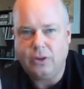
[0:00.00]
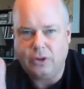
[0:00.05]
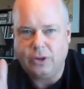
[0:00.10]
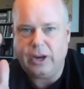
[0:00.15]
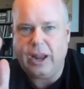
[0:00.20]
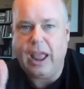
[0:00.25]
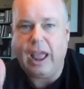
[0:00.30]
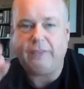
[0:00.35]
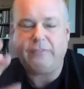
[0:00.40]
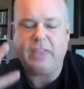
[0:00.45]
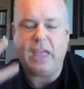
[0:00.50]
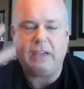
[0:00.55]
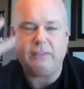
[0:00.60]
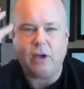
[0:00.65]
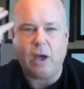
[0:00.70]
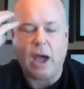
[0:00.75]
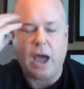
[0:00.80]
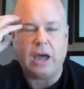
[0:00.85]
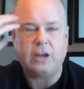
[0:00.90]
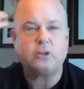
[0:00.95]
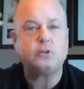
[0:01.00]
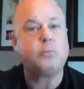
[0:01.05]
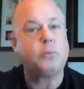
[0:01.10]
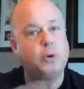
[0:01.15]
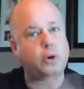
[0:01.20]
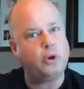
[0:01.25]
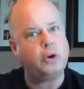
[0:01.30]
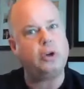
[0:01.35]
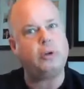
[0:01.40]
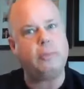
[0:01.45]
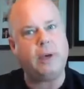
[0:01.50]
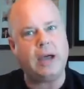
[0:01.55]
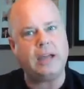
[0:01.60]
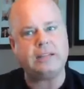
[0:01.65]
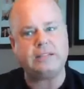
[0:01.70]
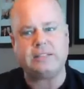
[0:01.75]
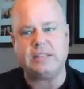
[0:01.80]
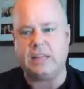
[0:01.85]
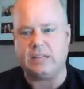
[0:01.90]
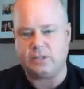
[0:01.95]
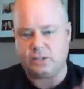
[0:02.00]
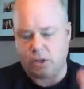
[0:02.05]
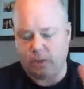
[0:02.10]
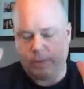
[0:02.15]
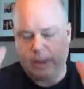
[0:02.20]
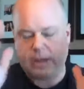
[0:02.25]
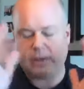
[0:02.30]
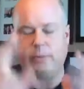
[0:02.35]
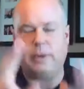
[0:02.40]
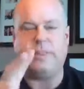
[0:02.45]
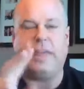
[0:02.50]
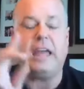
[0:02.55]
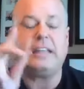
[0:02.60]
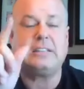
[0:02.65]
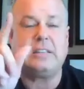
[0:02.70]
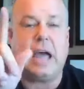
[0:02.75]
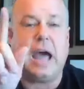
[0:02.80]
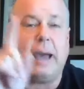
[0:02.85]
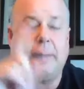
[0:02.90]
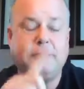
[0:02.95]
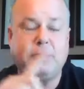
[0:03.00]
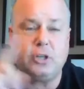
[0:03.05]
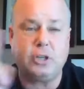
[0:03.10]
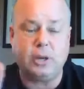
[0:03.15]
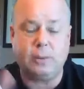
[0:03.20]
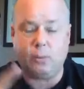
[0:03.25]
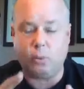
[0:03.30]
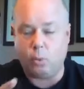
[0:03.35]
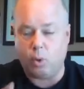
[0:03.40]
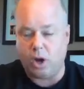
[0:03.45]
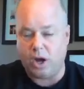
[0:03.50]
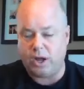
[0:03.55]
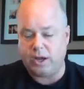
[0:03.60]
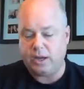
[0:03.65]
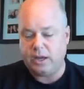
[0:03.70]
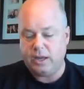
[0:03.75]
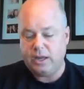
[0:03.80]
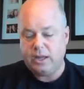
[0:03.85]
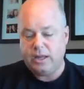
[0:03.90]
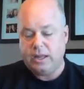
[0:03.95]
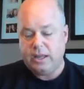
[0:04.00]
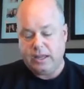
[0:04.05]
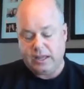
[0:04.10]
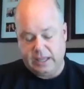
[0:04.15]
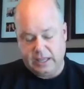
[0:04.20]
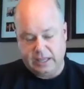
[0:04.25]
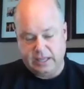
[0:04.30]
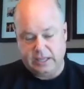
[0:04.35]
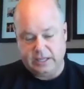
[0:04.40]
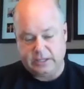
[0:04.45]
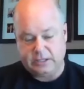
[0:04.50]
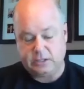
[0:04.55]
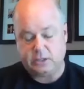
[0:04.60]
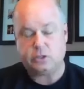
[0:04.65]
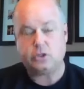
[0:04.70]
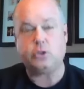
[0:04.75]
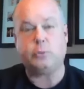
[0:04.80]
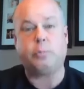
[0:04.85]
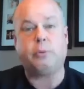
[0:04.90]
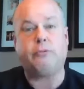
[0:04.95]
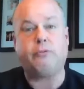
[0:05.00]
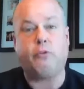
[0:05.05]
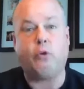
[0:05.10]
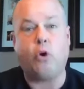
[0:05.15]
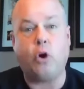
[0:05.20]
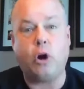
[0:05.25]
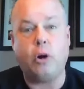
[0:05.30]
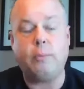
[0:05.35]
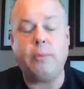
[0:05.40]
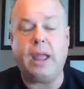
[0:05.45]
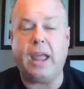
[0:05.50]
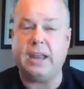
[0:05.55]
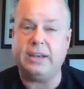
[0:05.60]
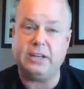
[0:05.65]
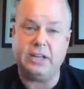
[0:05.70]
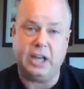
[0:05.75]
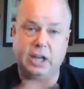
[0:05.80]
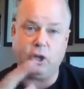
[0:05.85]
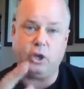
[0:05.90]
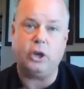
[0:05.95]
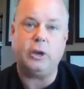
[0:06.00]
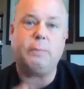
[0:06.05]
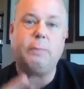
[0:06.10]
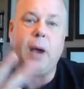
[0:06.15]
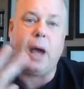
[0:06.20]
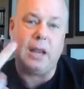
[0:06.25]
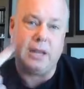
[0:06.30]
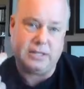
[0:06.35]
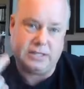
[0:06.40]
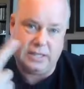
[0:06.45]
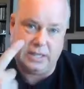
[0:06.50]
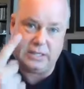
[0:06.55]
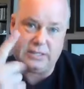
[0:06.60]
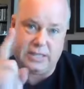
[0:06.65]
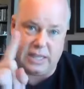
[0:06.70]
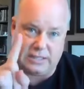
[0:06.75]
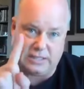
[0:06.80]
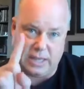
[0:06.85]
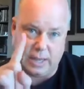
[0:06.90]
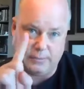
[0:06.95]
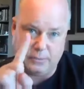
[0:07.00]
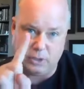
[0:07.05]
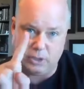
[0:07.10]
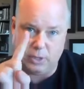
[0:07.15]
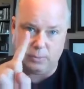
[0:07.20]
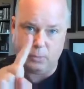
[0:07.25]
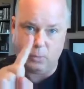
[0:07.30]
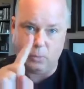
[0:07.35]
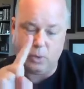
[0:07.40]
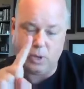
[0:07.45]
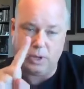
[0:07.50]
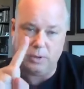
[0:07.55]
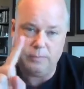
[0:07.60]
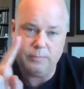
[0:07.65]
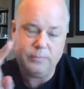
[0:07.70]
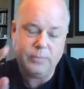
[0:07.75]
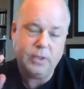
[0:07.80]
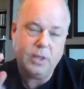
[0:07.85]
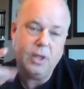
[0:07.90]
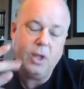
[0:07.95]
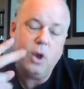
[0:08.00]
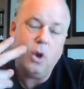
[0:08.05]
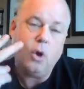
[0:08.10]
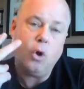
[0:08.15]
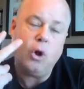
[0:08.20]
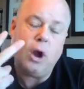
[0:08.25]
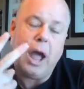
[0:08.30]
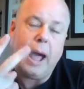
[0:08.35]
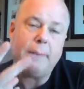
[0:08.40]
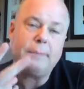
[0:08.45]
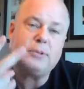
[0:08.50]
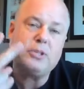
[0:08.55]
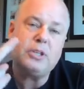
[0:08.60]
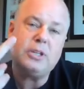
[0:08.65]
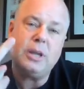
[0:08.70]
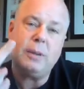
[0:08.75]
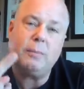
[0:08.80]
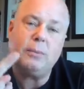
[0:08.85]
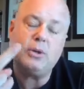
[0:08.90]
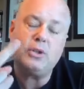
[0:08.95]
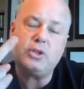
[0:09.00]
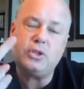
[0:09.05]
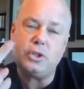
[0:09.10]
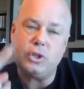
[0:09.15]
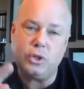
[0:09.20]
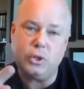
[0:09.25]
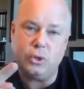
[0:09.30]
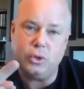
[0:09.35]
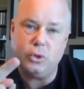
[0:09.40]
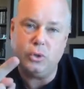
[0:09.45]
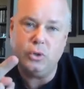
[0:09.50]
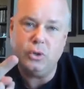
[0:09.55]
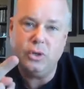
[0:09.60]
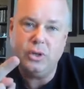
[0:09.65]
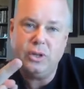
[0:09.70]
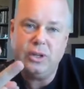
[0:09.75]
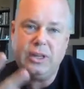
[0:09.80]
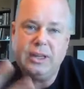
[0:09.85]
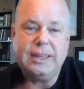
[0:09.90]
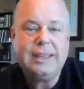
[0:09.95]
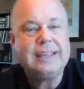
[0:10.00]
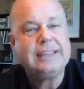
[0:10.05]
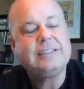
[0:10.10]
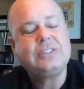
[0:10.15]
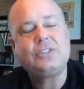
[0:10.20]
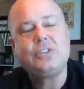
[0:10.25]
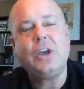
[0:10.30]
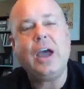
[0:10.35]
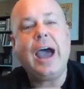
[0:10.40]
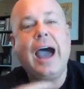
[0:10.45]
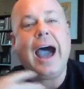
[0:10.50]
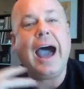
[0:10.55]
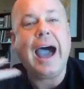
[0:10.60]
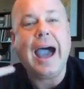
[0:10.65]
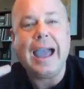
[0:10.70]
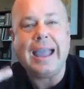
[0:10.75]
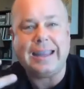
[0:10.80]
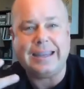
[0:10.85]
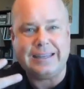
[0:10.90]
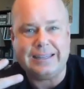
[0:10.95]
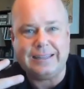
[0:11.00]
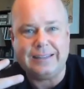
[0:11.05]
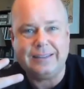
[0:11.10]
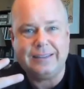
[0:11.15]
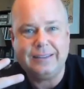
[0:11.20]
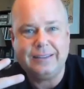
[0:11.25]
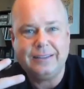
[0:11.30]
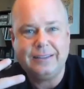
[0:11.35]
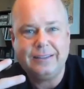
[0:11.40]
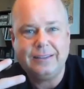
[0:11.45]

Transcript: You're going to have an entrepreneurial mindset. So anyway, that's option number one, is to perform and to get good at politics. That's option number one. Or option number two is to hide.